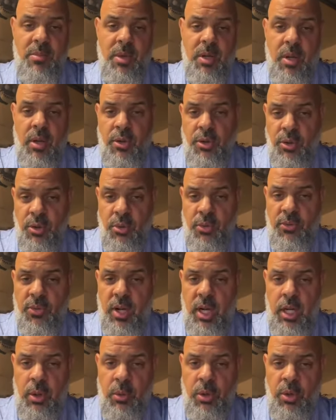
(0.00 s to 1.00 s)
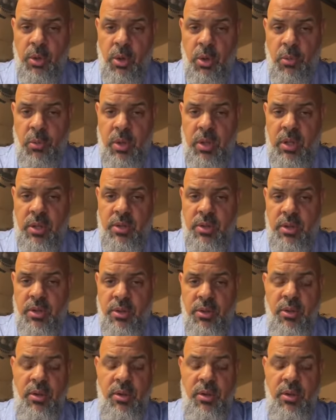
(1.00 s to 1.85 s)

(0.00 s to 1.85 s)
but are you following your religion?